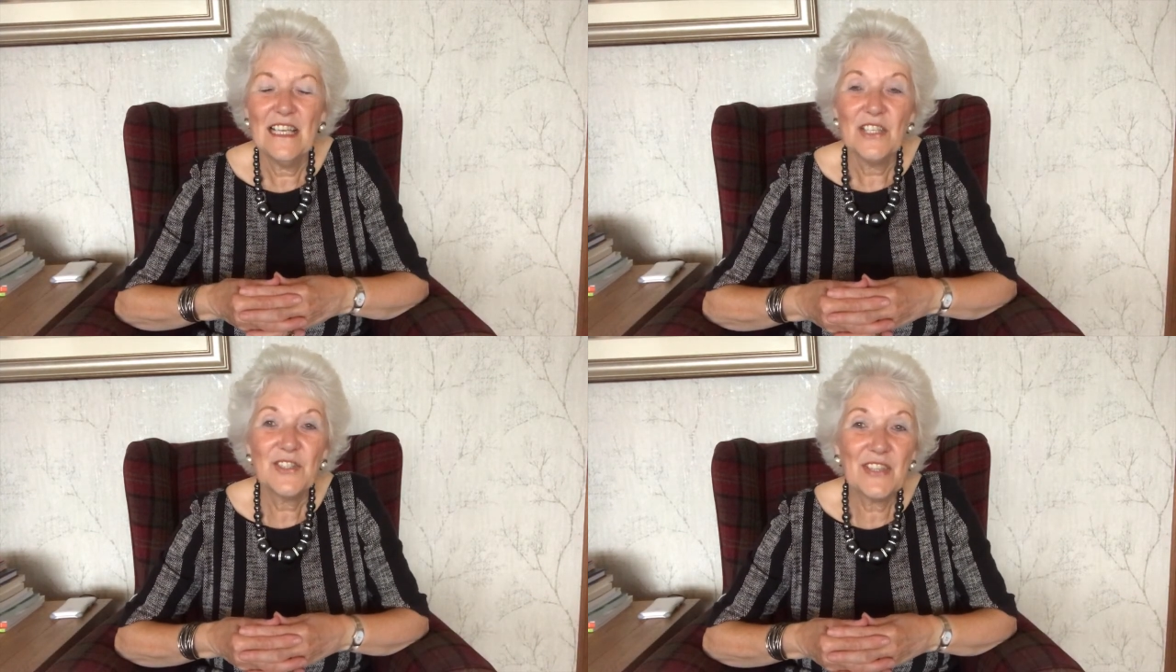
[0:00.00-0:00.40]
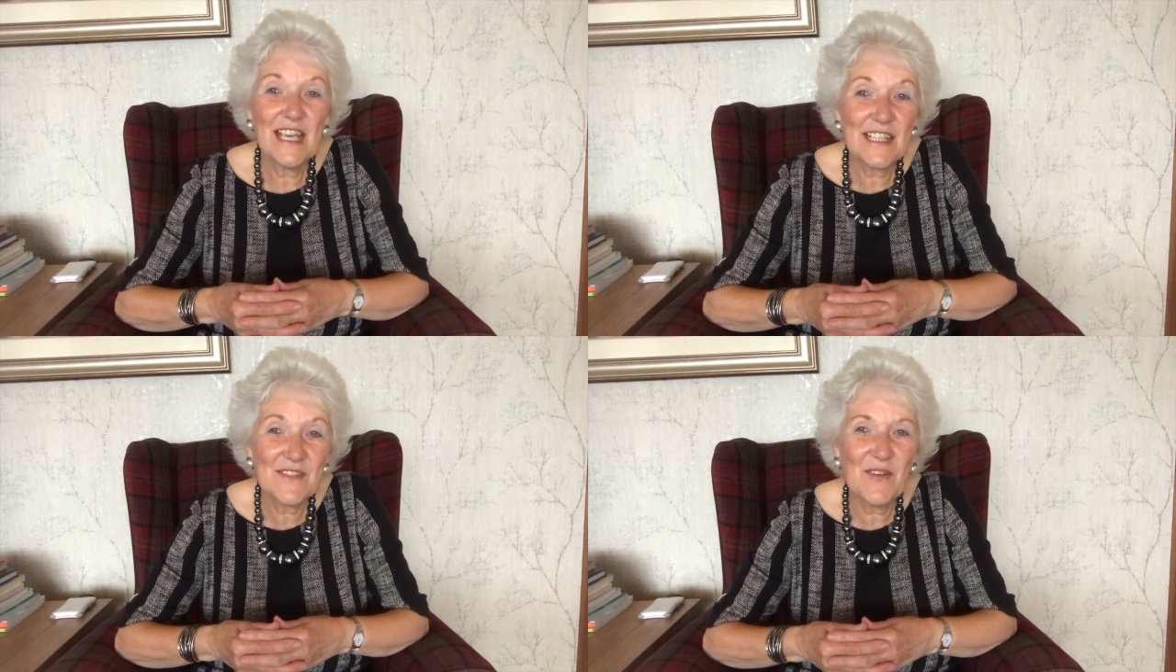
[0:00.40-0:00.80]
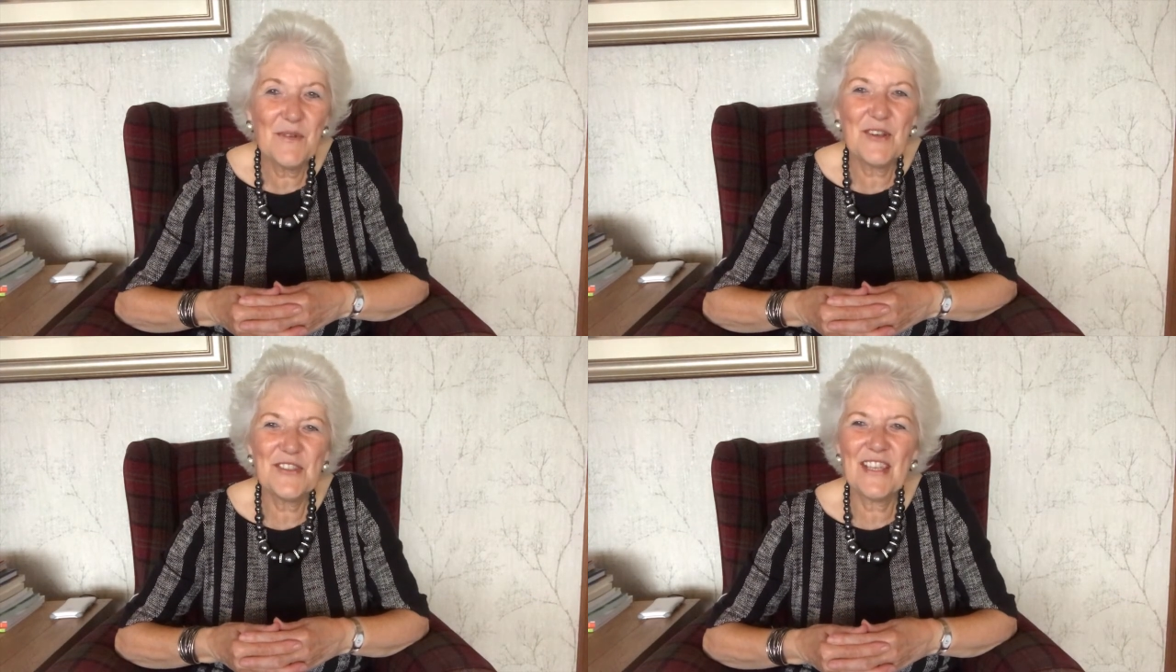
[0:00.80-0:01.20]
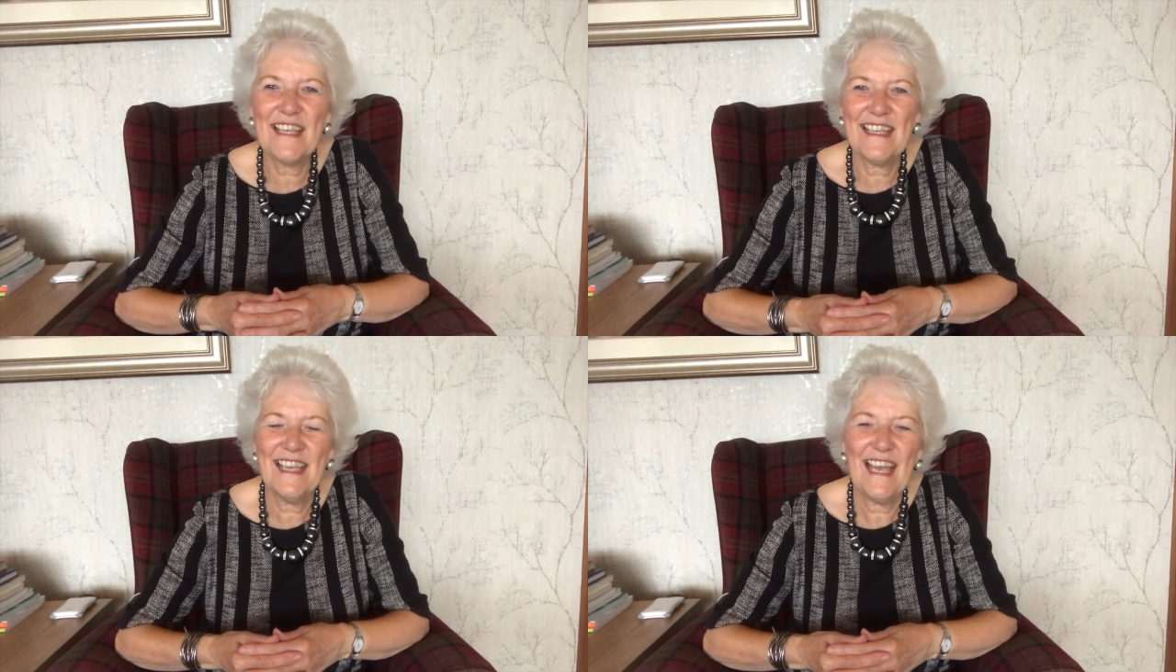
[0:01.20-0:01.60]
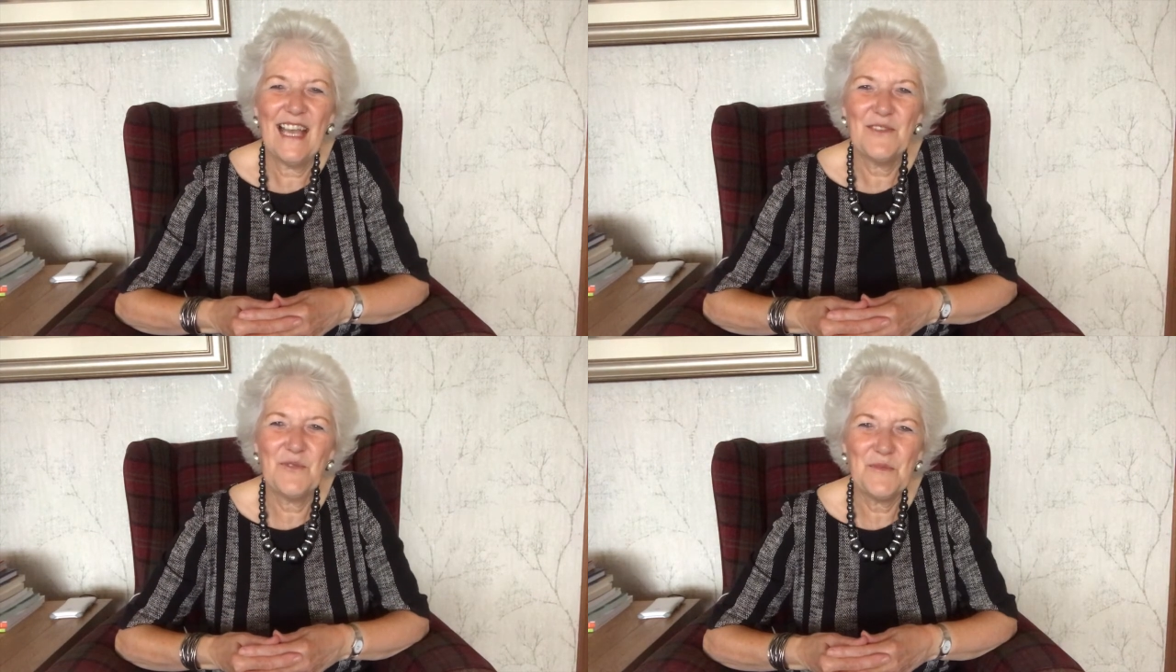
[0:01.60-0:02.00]
So thanks for watching,
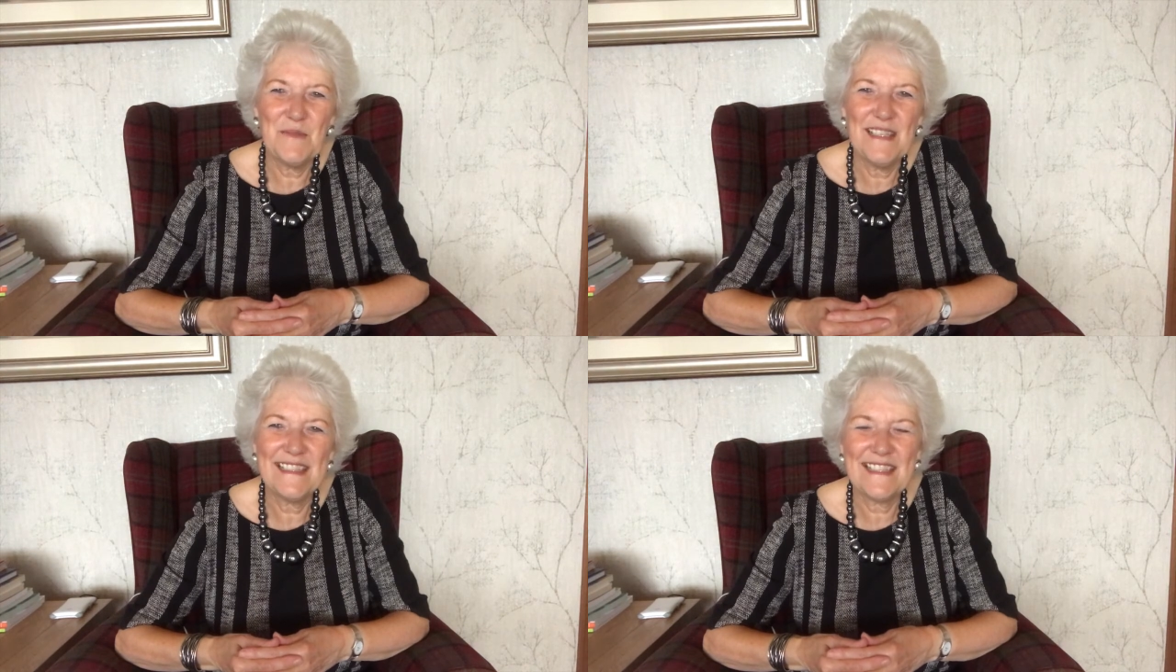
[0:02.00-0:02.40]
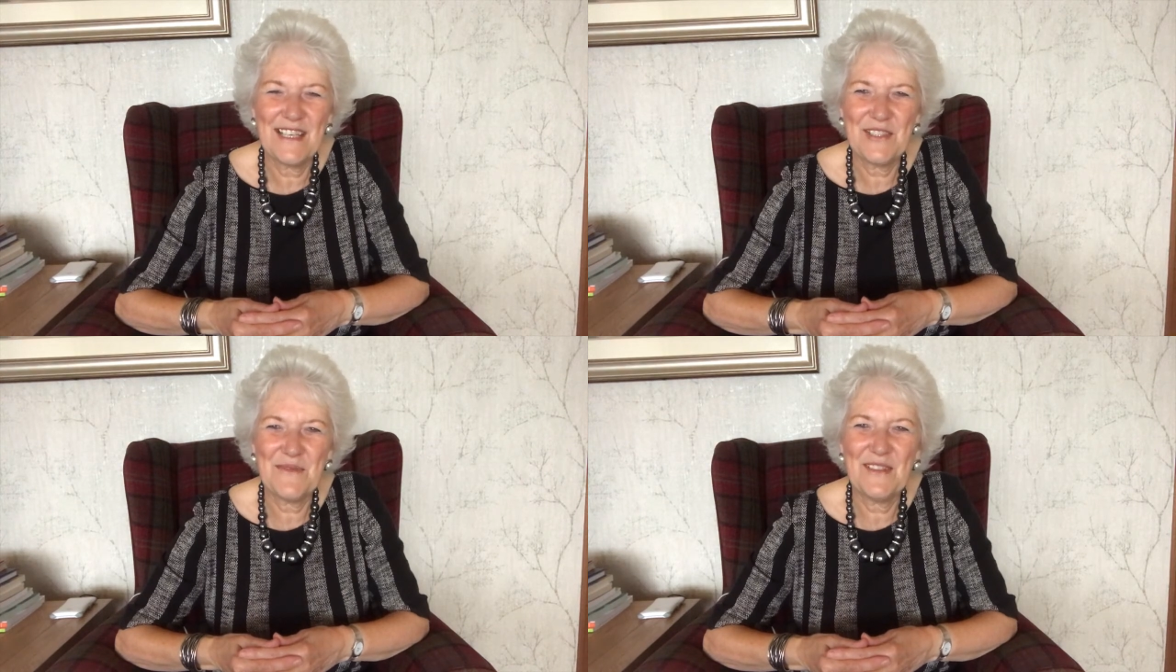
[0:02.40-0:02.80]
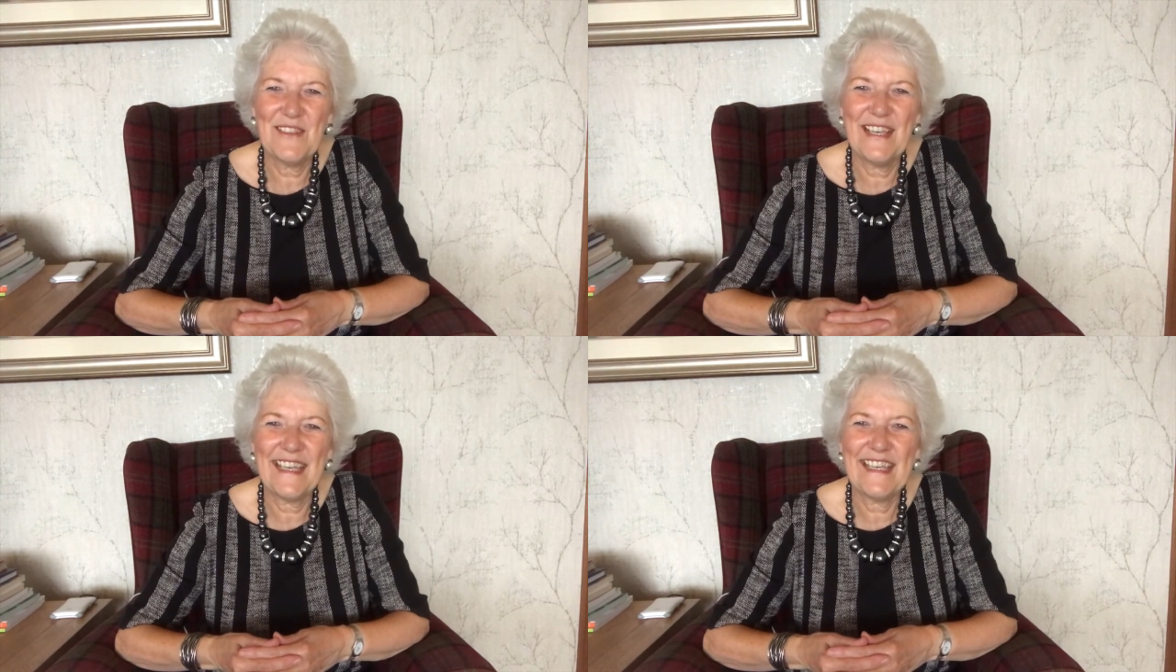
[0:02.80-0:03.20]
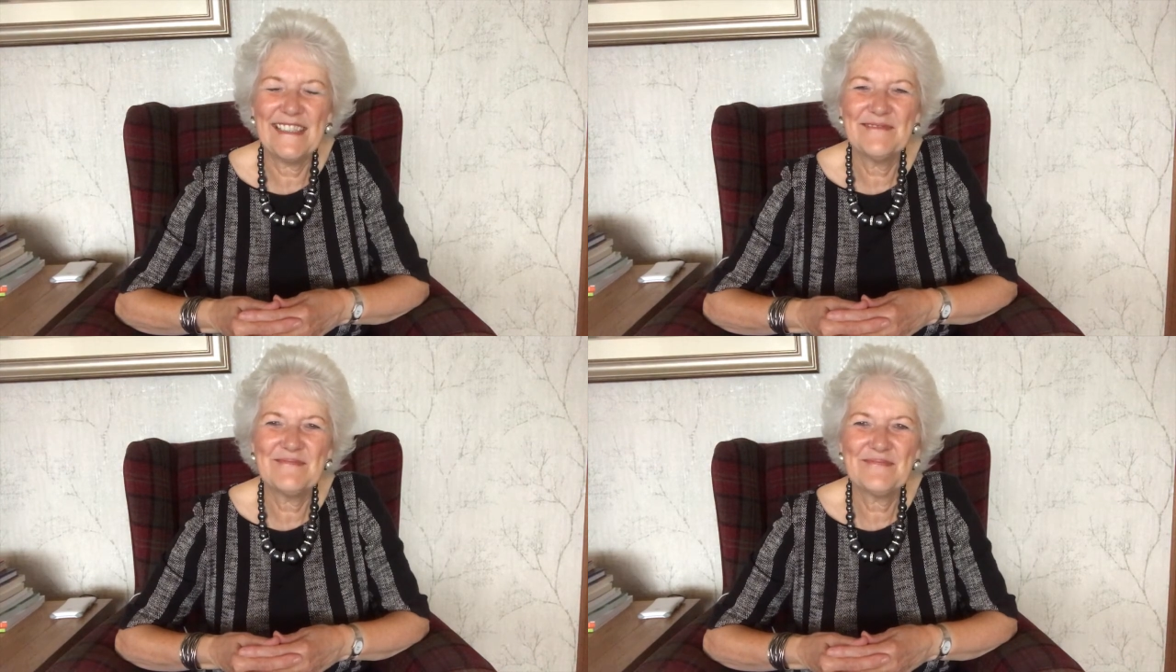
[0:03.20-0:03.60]
and we'll be in touch with you again.